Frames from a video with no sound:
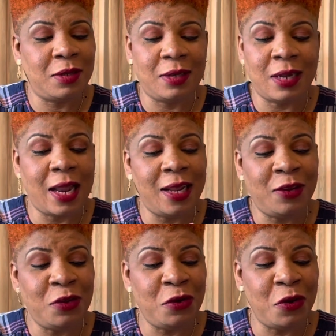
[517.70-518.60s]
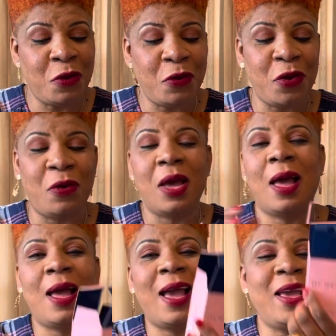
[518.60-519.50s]
Darling, you know who you
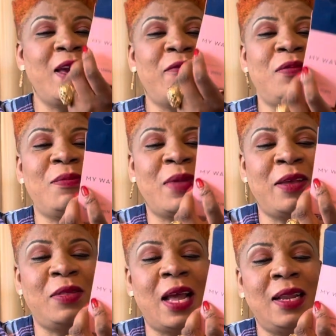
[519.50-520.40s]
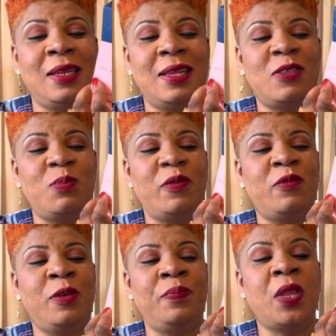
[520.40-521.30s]
are. I gave my darling this
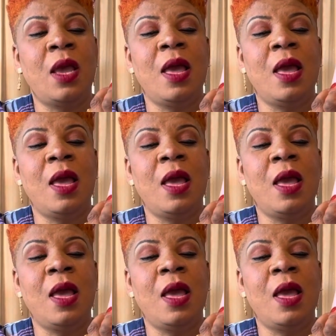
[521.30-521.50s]
perfume.